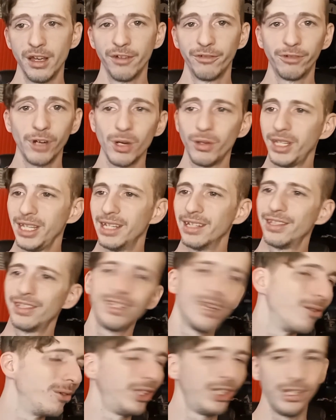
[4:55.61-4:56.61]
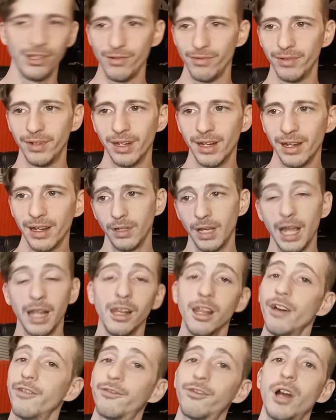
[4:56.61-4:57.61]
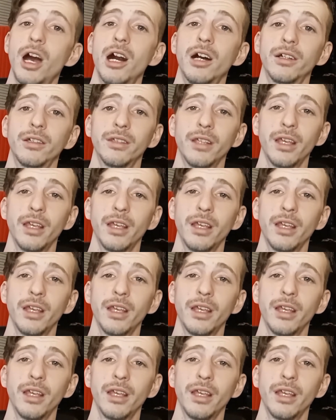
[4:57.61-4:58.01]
Froakie is so cute. I love frogs,